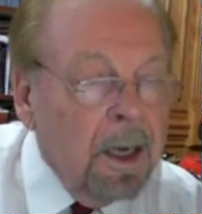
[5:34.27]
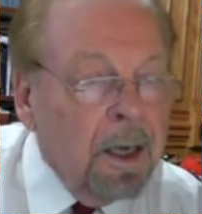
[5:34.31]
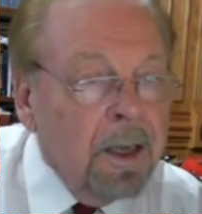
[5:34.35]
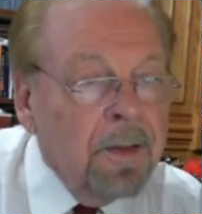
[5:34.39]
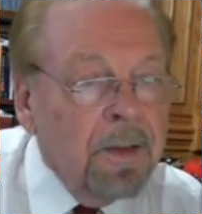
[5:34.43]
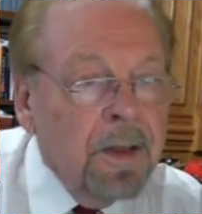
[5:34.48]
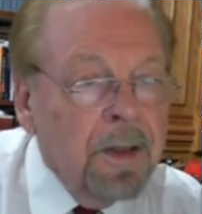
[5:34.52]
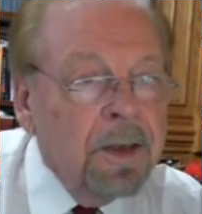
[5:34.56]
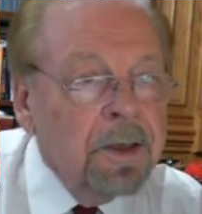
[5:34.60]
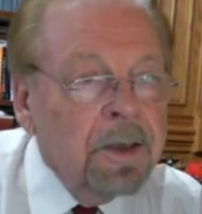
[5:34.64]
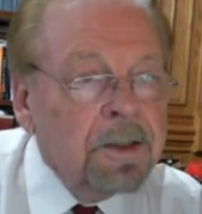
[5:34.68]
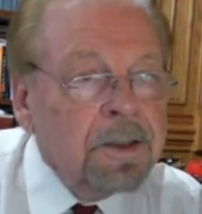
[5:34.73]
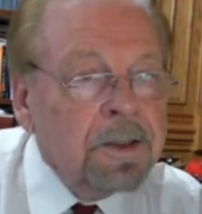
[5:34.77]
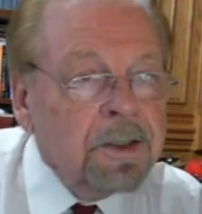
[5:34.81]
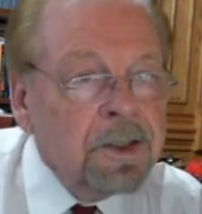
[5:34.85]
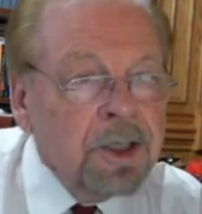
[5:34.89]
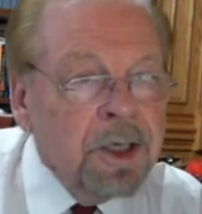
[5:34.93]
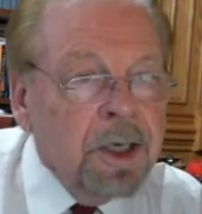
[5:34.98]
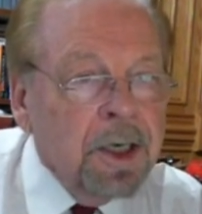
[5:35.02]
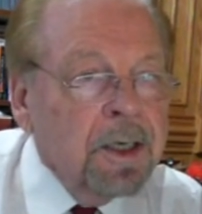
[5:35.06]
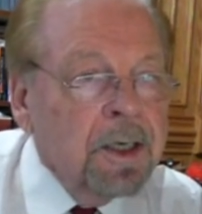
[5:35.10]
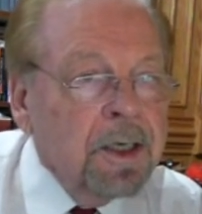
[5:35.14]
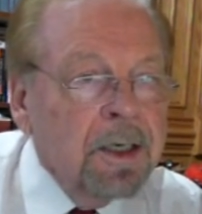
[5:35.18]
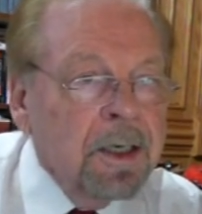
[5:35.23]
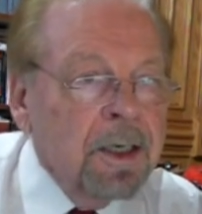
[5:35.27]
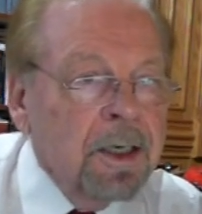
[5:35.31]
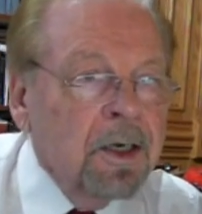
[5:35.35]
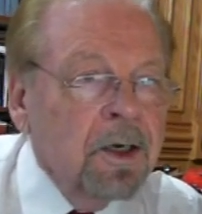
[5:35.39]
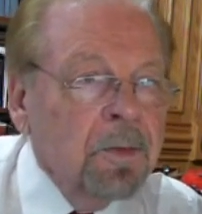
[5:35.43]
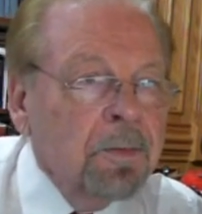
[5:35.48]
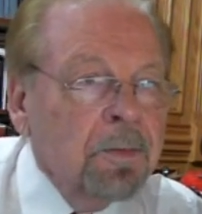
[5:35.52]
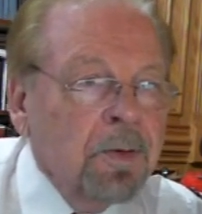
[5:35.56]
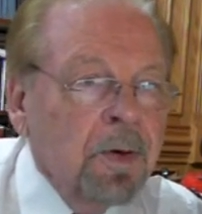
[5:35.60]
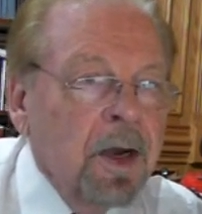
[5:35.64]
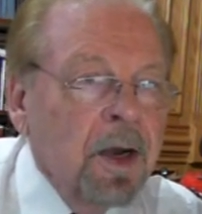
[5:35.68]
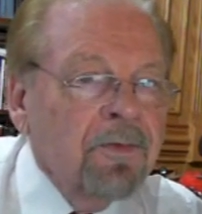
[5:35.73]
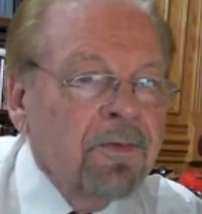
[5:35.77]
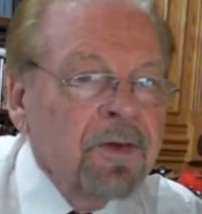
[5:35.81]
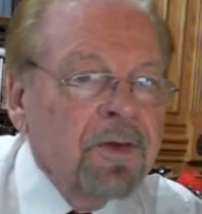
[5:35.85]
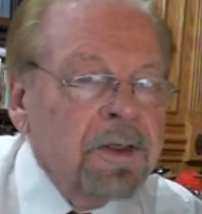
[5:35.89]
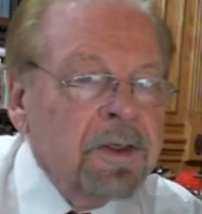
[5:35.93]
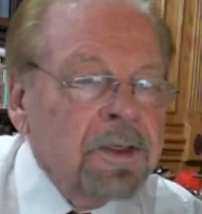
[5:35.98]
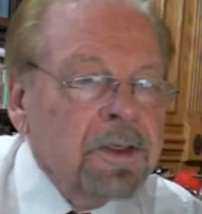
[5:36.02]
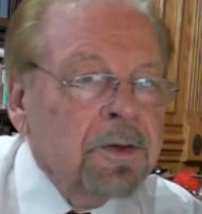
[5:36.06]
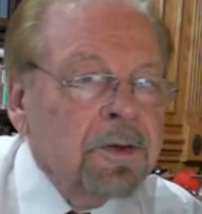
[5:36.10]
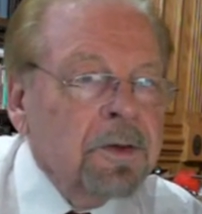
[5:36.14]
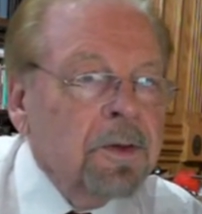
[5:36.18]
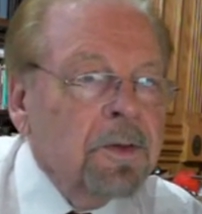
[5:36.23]
These chicken little
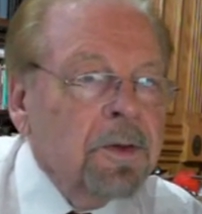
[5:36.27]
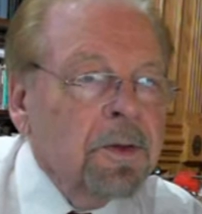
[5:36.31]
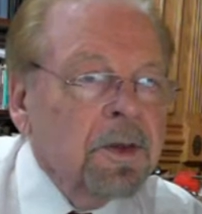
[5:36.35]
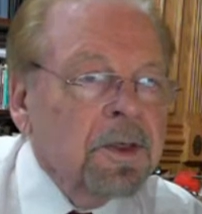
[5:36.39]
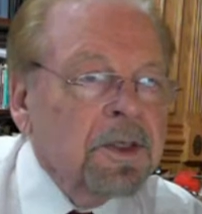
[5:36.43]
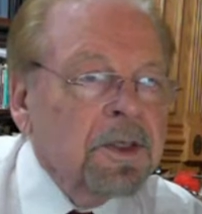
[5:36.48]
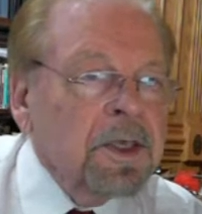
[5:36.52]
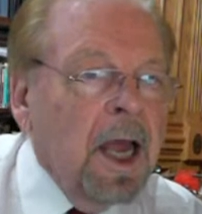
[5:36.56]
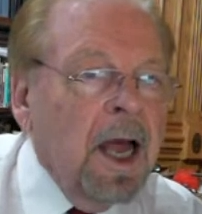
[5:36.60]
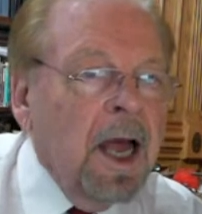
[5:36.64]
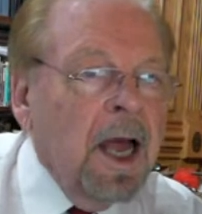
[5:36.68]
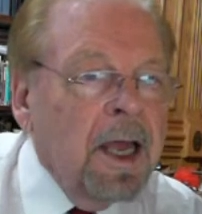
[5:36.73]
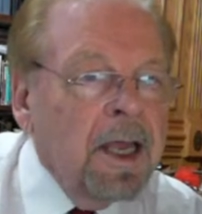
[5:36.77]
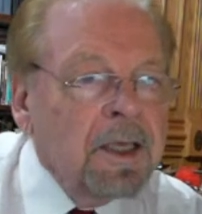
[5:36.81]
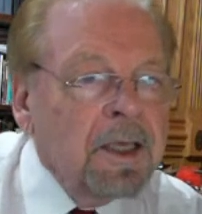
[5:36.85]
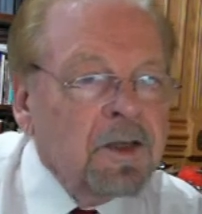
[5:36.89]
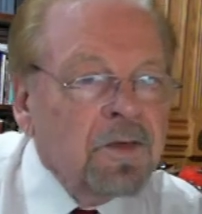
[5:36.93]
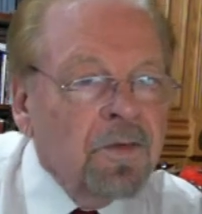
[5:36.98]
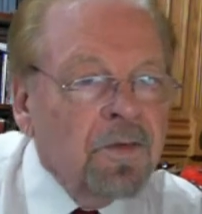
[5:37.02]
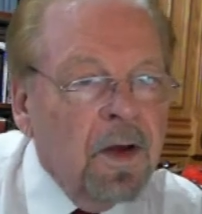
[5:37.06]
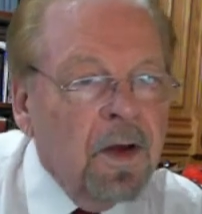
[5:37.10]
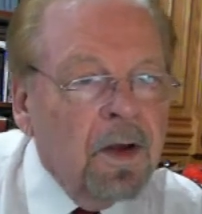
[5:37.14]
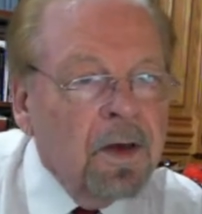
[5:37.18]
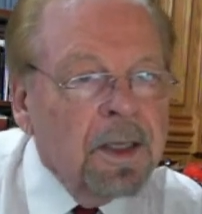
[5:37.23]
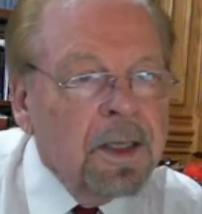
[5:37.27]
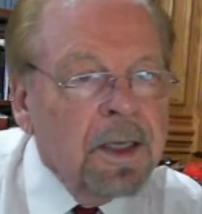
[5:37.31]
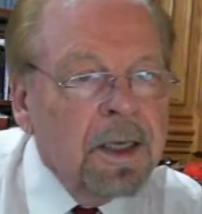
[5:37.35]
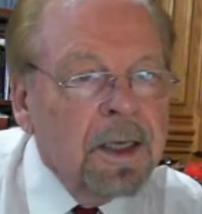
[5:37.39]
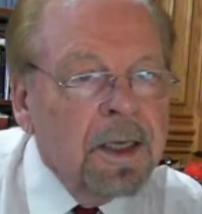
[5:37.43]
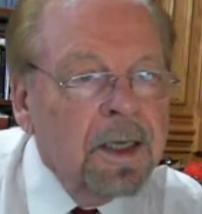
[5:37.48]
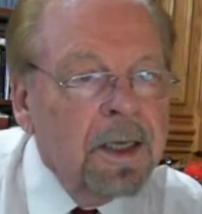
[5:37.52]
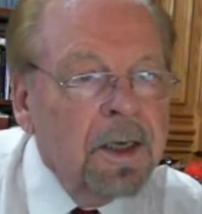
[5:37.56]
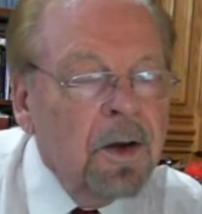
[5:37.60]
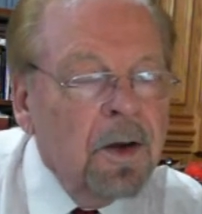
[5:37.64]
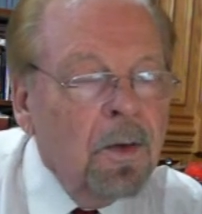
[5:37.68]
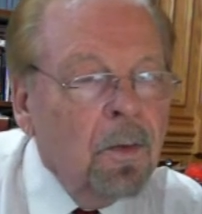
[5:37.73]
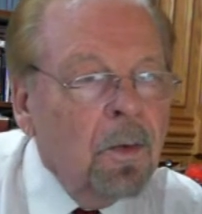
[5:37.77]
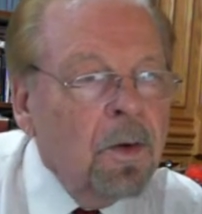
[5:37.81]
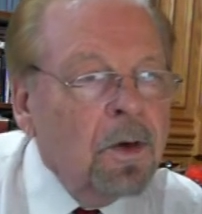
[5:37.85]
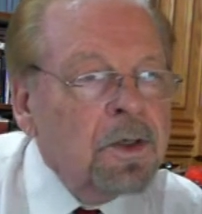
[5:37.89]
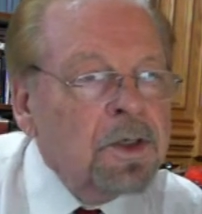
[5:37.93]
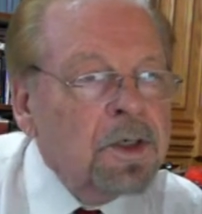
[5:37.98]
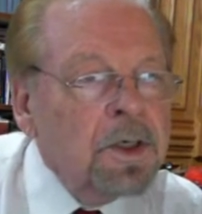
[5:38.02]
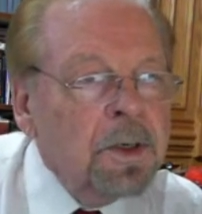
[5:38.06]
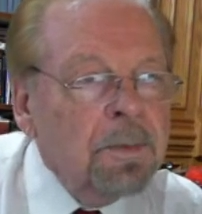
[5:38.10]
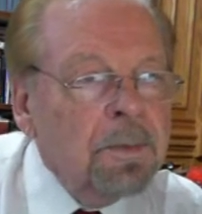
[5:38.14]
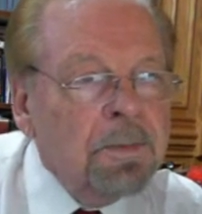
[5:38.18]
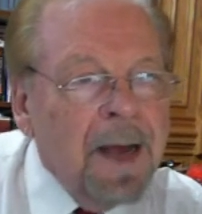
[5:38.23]
prophets who the sky is falling want
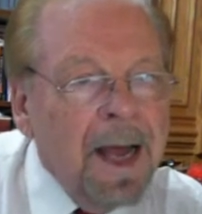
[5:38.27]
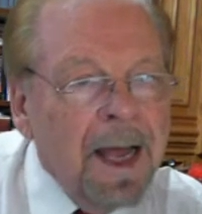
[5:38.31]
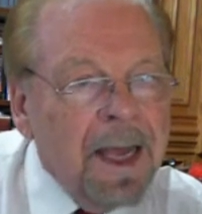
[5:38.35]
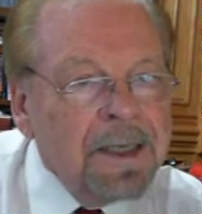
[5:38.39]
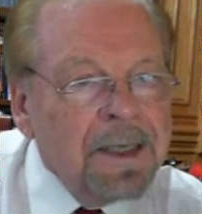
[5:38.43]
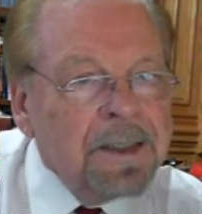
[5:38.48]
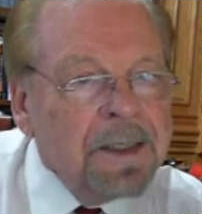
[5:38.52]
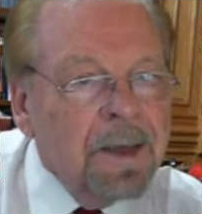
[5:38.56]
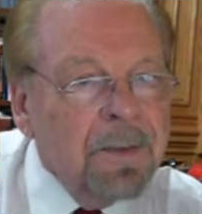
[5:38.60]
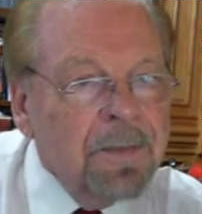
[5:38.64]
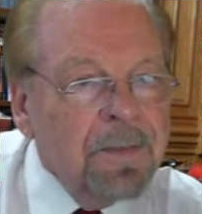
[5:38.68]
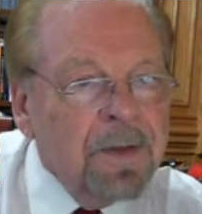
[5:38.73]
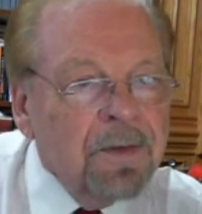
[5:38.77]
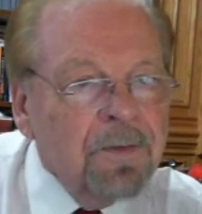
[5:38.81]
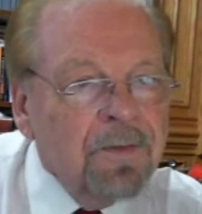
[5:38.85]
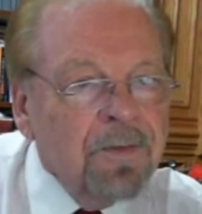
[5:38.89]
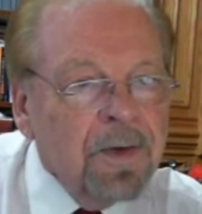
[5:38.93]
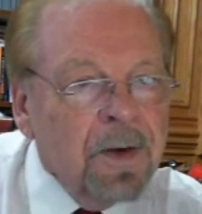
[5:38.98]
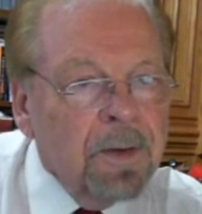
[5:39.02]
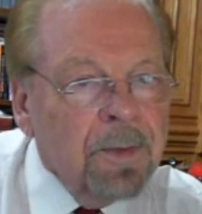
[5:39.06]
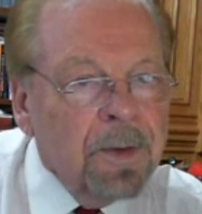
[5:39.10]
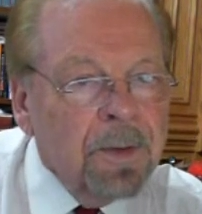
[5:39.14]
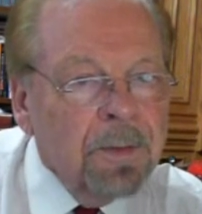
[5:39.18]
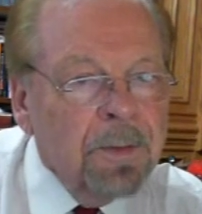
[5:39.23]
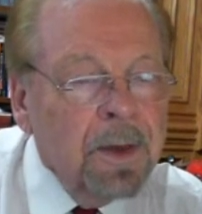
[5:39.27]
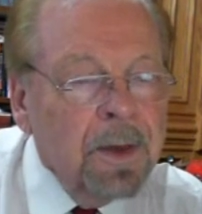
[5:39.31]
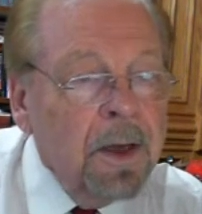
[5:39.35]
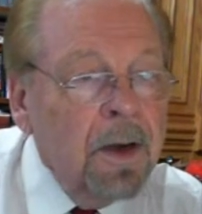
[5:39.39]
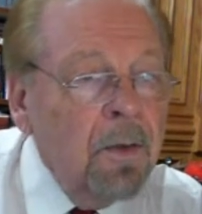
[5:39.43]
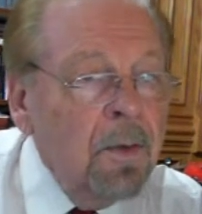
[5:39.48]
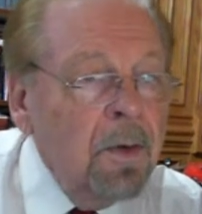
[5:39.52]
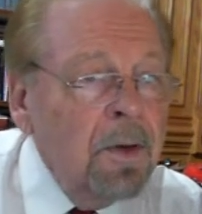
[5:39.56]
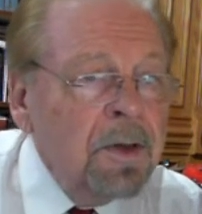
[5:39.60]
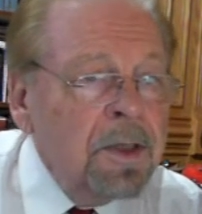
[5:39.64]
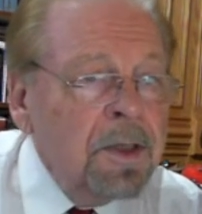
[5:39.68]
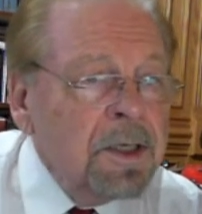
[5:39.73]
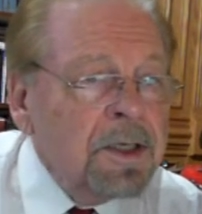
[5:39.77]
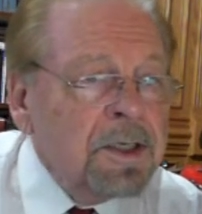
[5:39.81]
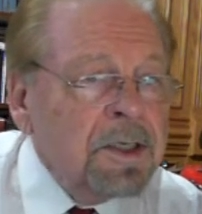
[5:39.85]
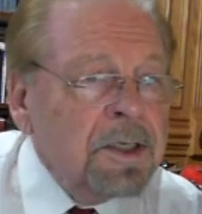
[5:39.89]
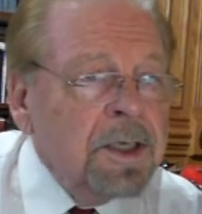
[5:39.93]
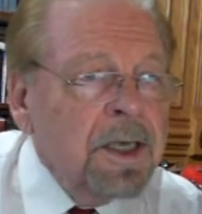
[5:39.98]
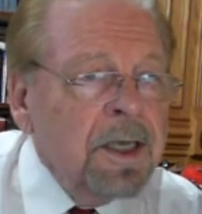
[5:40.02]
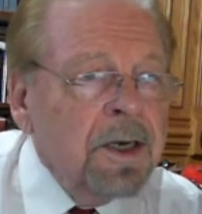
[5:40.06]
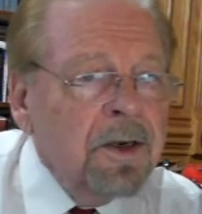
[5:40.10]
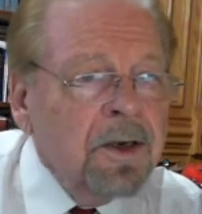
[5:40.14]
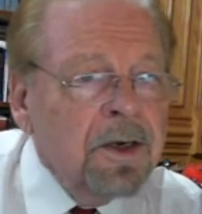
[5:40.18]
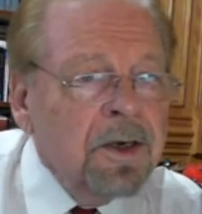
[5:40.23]
you to buy something from them. Why don't they just
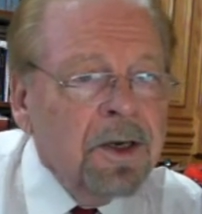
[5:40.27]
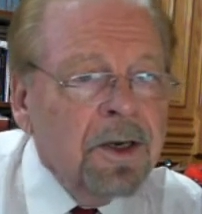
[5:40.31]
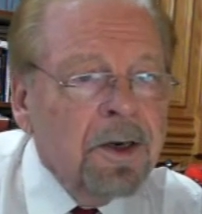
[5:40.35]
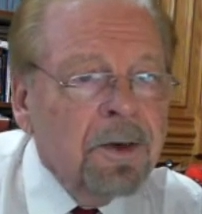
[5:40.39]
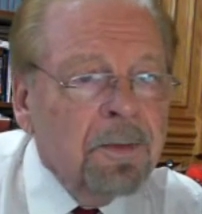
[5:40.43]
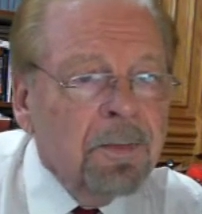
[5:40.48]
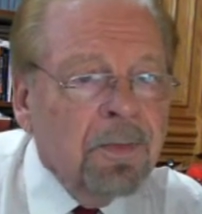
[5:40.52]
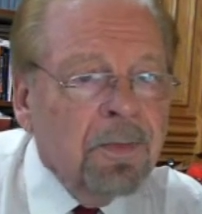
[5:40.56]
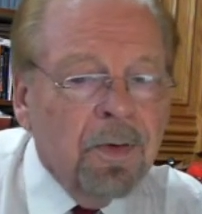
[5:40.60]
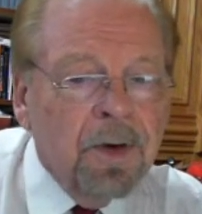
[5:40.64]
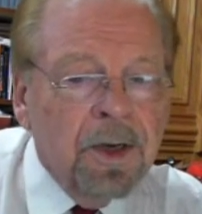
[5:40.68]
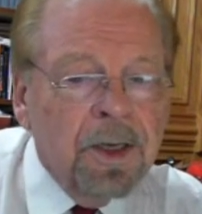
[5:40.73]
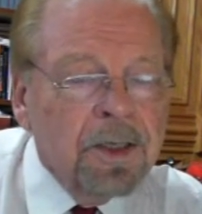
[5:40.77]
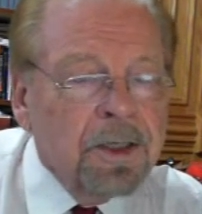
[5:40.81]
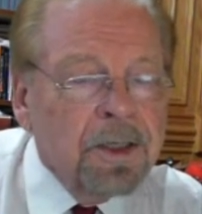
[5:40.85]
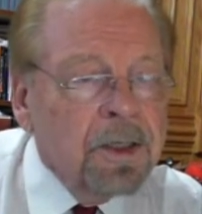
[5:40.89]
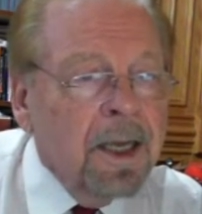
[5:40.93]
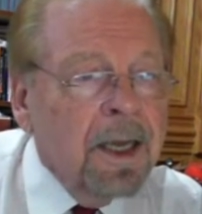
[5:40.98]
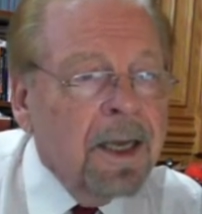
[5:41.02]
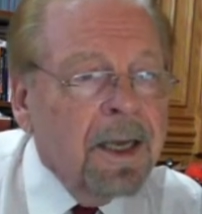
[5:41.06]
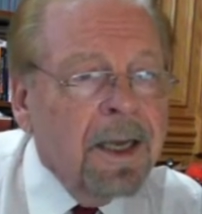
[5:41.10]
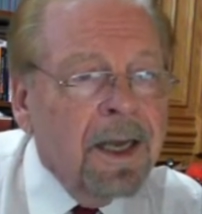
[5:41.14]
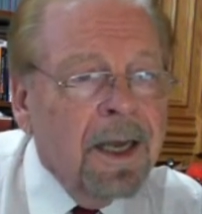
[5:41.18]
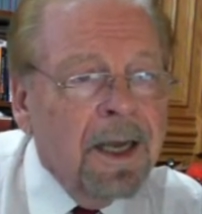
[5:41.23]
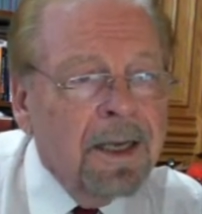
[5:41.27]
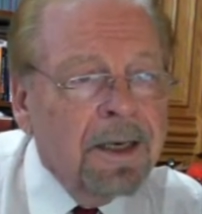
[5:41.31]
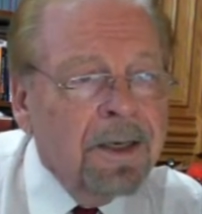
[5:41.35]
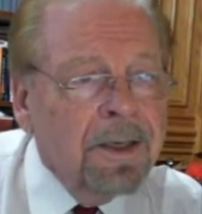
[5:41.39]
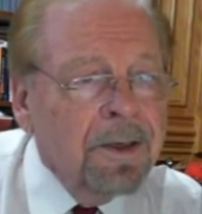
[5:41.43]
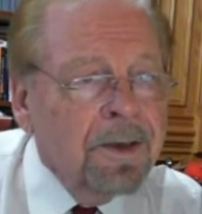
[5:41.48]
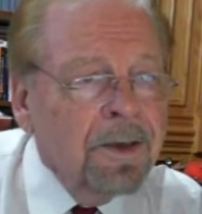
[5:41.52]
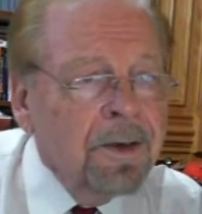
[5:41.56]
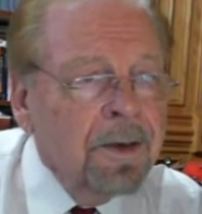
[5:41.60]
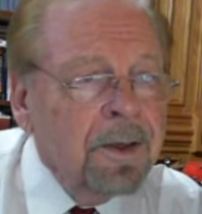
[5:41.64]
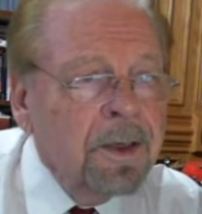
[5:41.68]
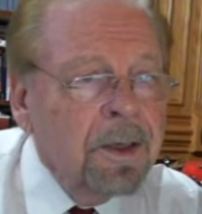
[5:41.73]
get on here and preach like I do?